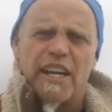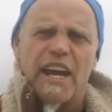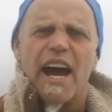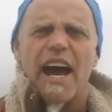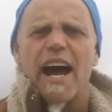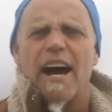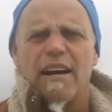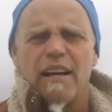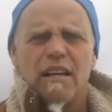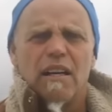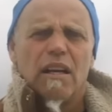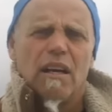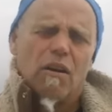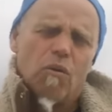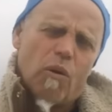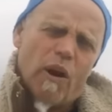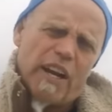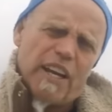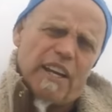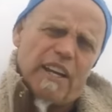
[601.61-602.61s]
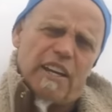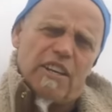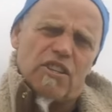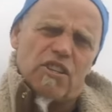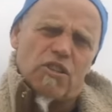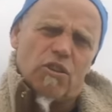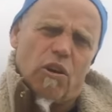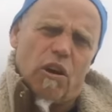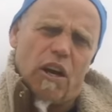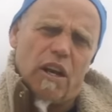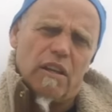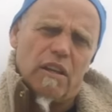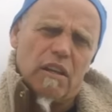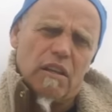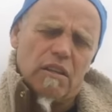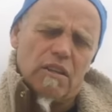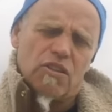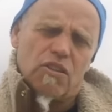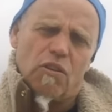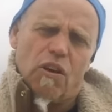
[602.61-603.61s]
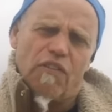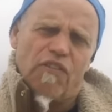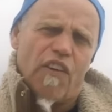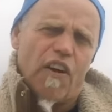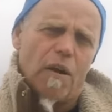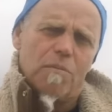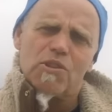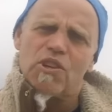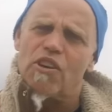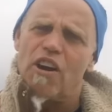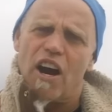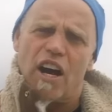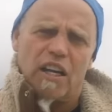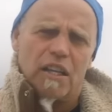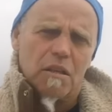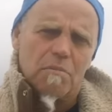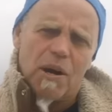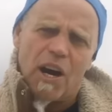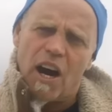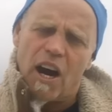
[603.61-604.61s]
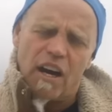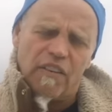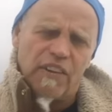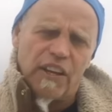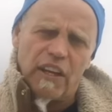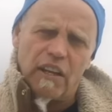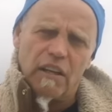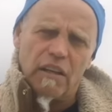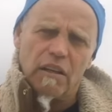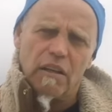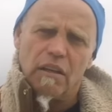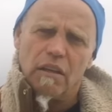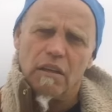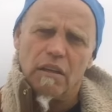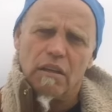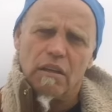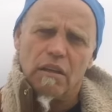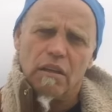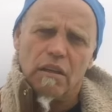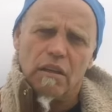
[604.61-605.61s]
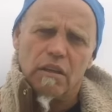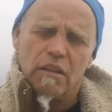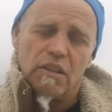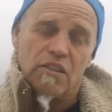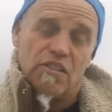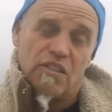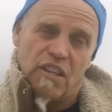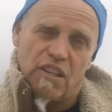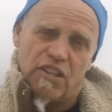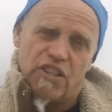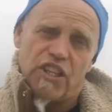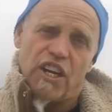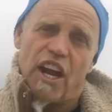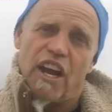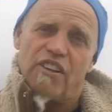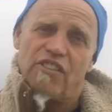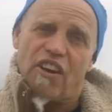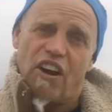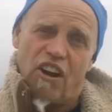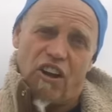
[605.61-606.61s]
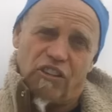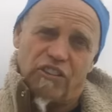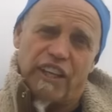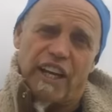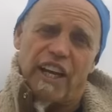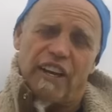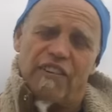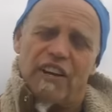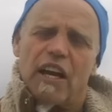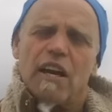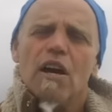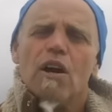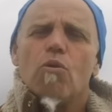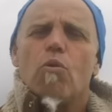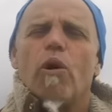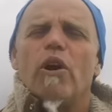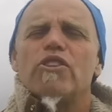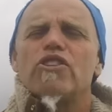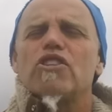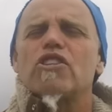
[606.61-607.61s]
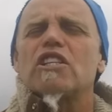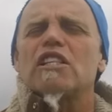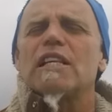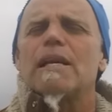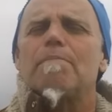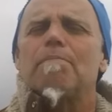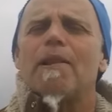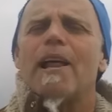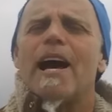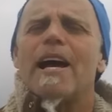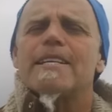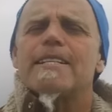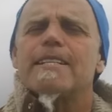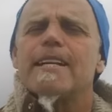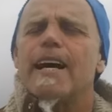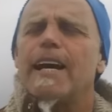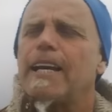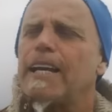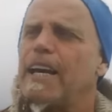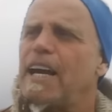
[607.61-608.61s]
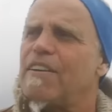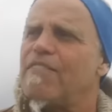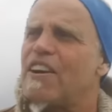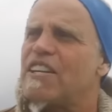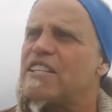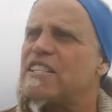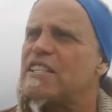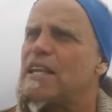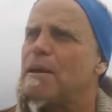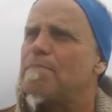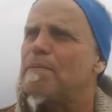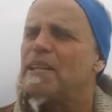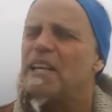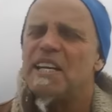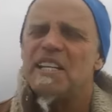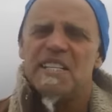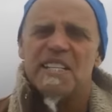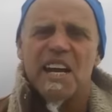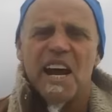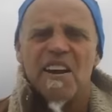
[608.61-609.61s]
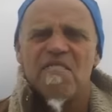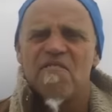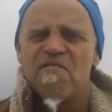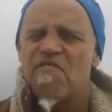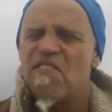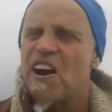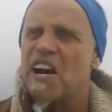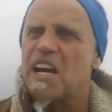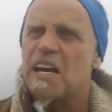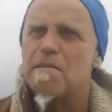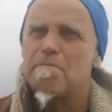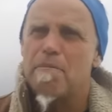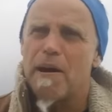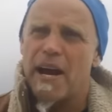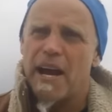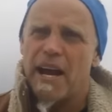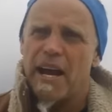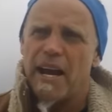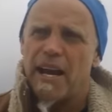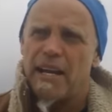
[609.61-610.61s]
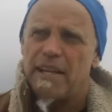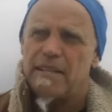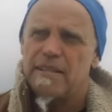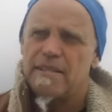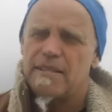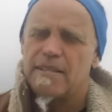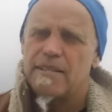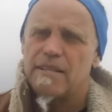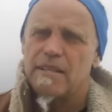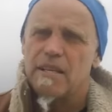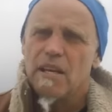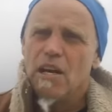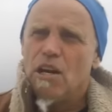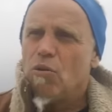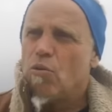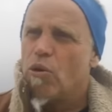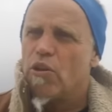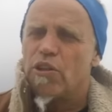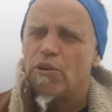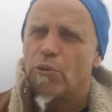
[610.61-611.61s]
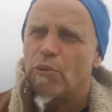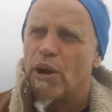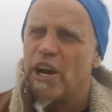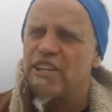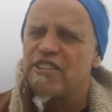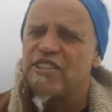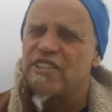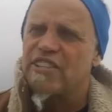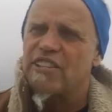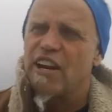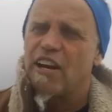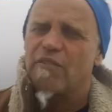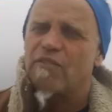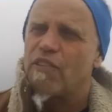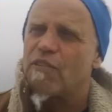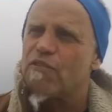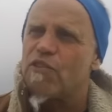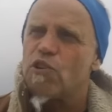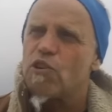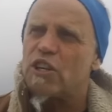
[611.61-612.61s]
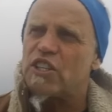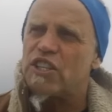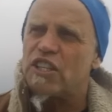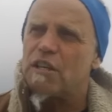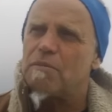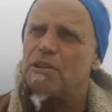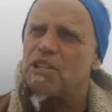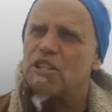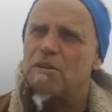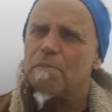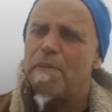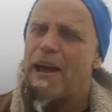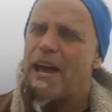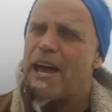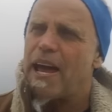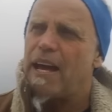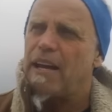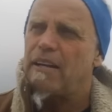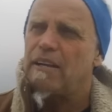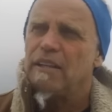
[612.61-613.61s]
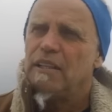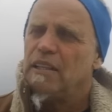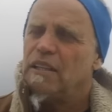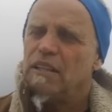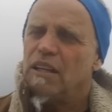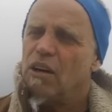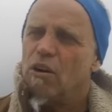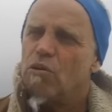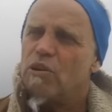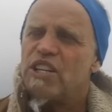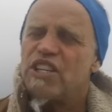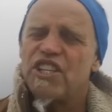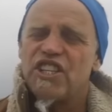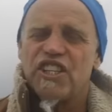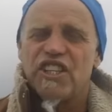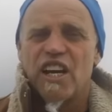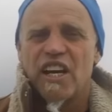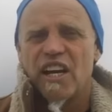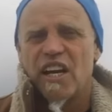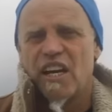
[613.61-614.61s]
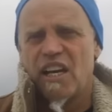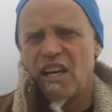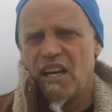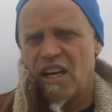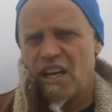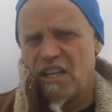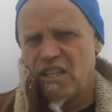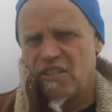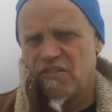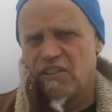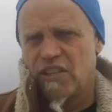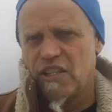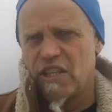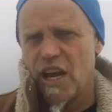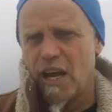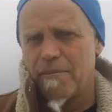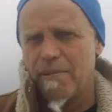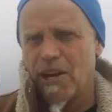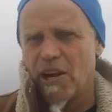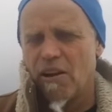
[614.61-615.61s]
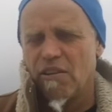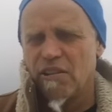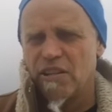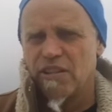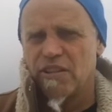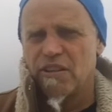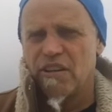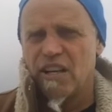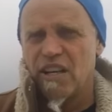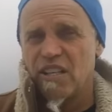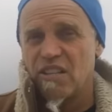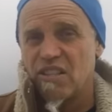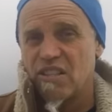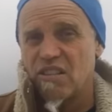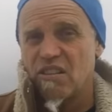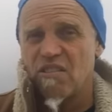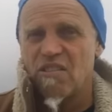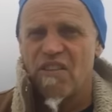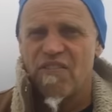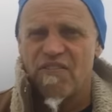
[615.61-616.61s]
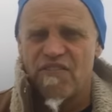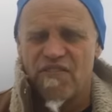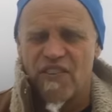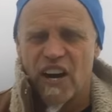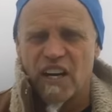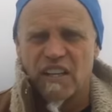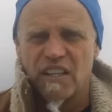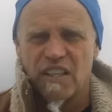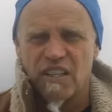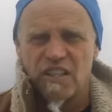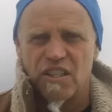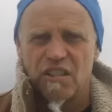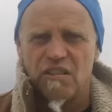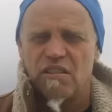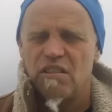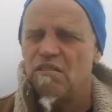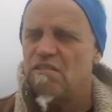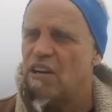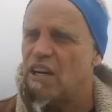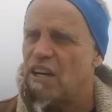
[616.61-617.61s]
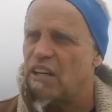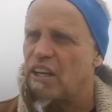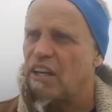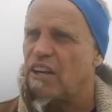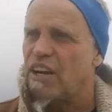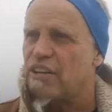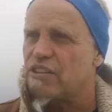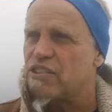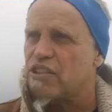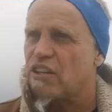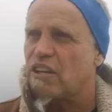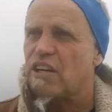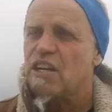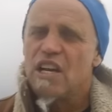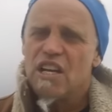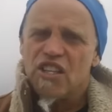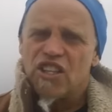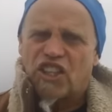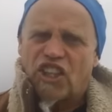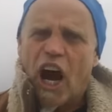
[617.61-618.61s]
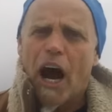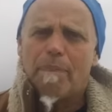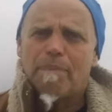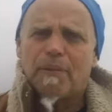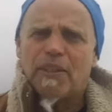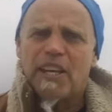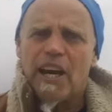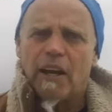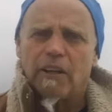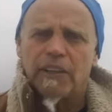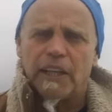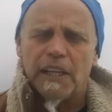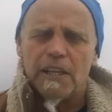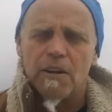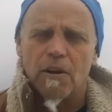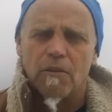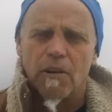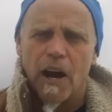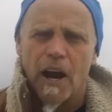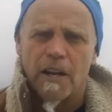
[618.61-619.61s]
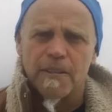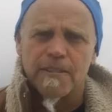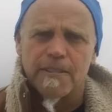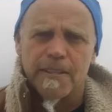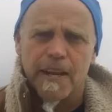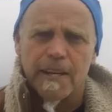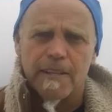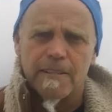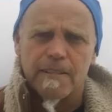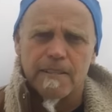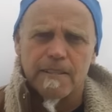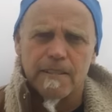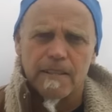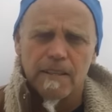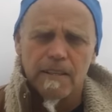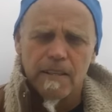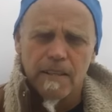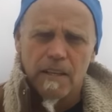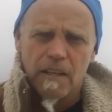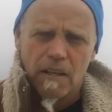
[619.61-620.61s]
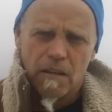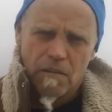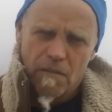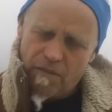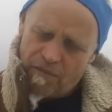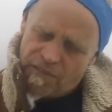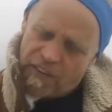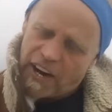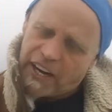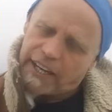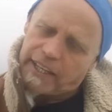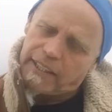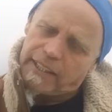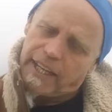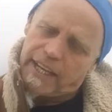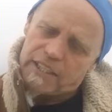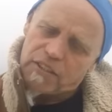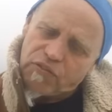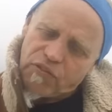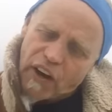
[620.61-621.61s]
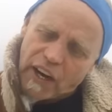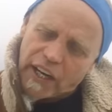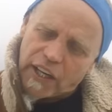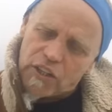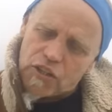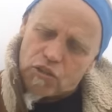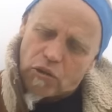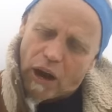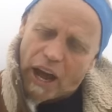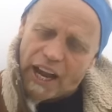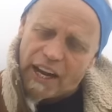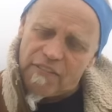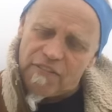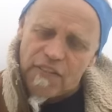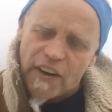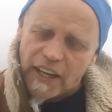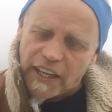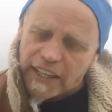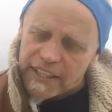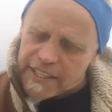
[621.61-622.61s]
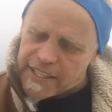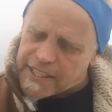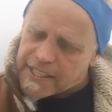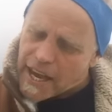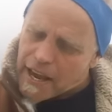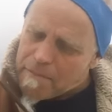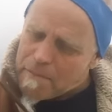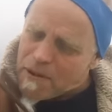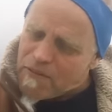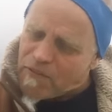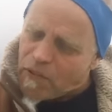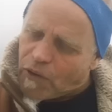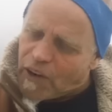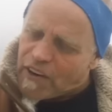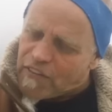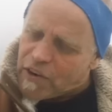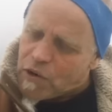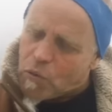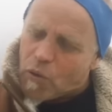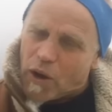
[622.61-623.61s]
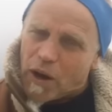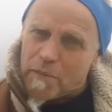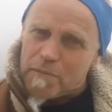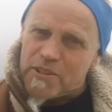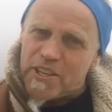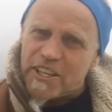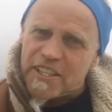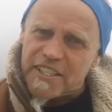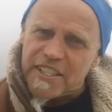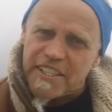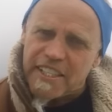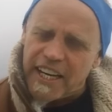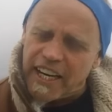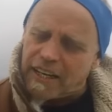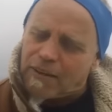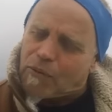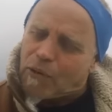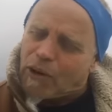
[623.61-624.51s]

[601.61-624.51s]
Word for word: Yeah. Why do you need to store it? The solar farms are on in the Mojave. The sun shines all day, every day. Where'd you sleep last night, Kev? I slept in the dead fucking pines, where the red sun from Fukushima, Japan, always shines for time and all eternity. And so the fuck did you, you arrogant air sucker. Stop with the El Nino nonsense. Fucking let's fucking try to fucking say before every one of them's extinct.